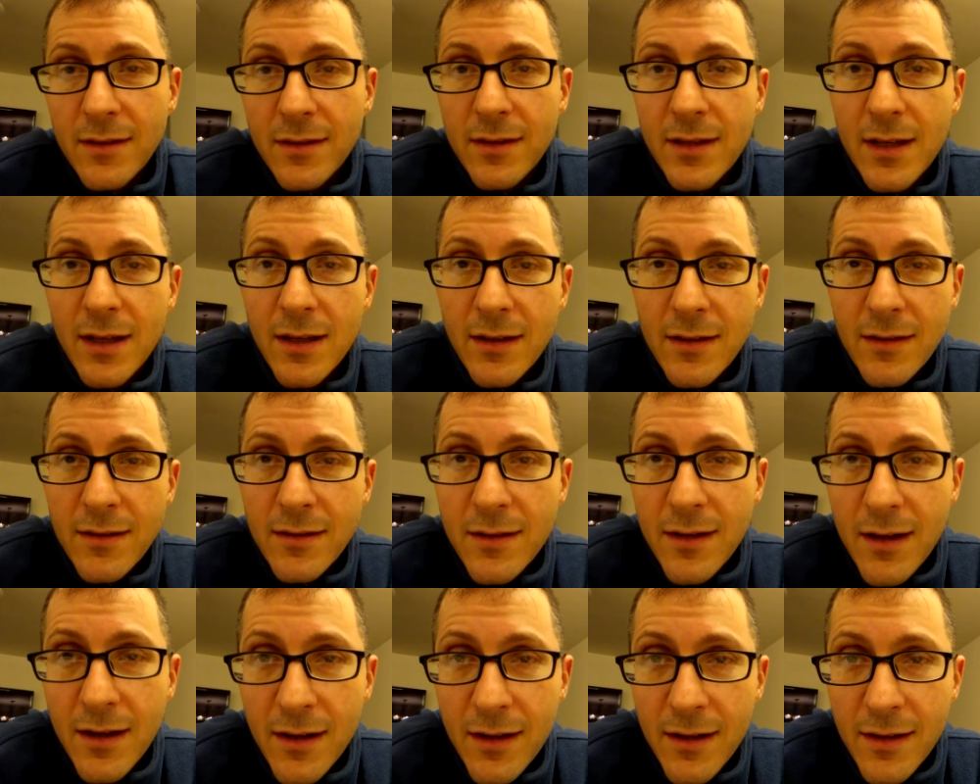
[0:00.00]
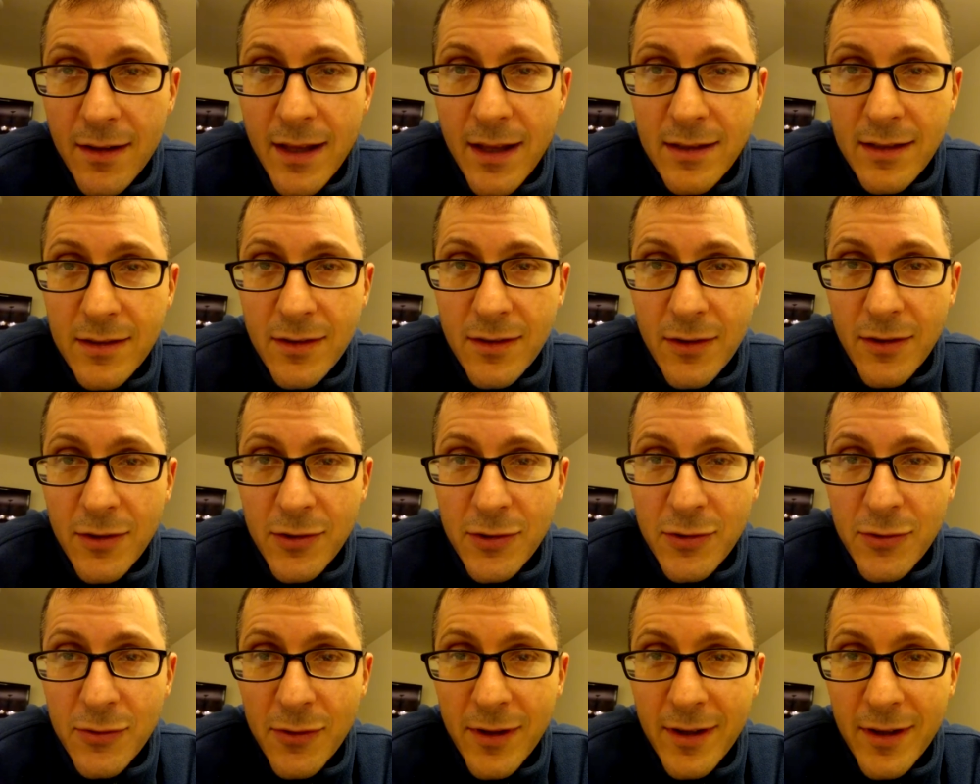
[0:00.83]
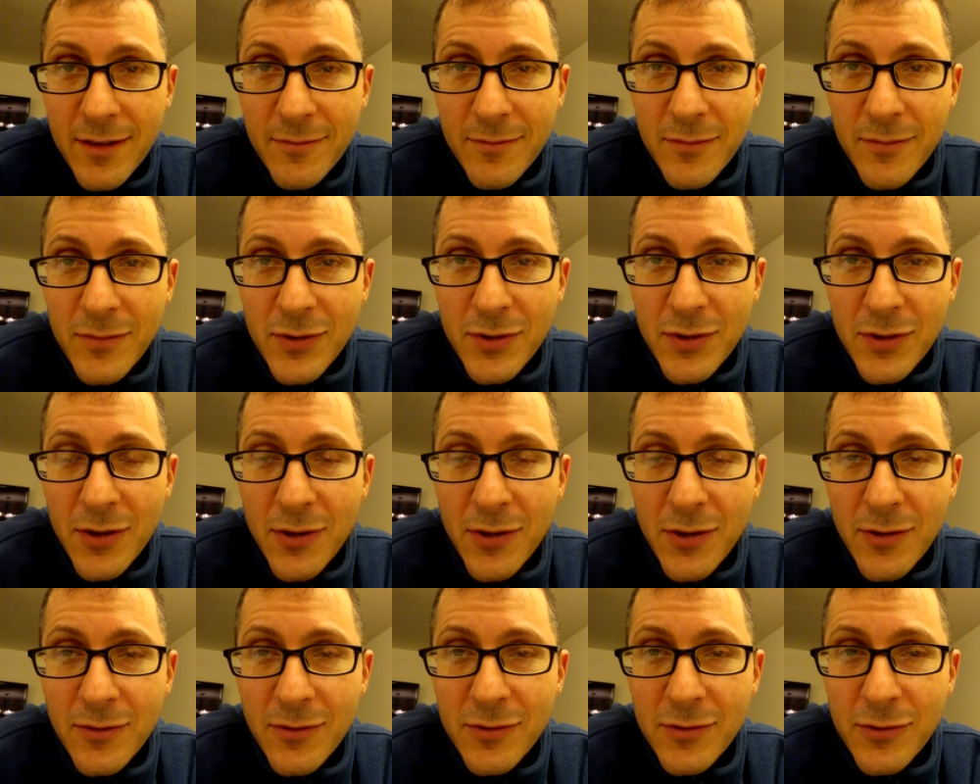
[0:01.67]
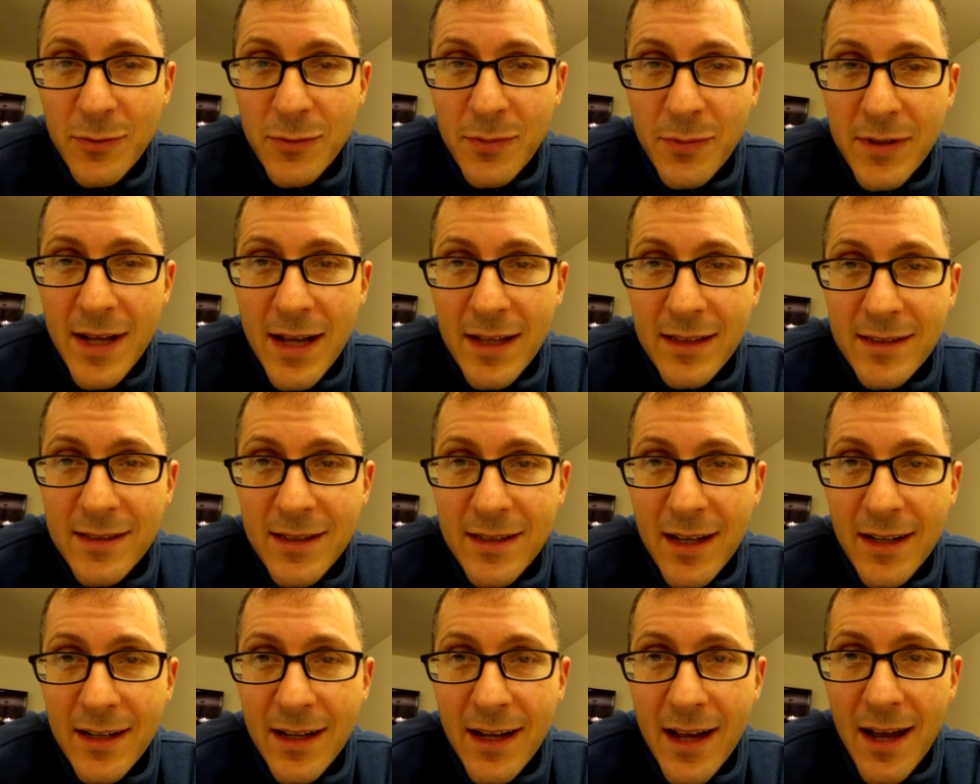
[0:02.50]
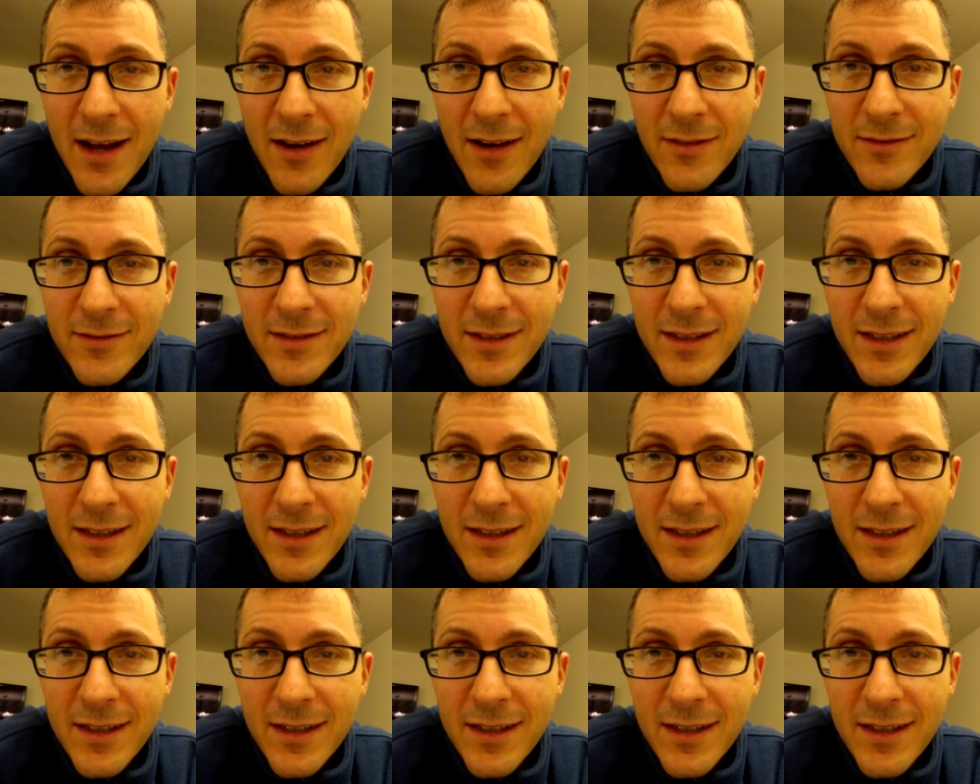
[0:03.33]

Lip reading: then that's another story. So Super Dad signing out.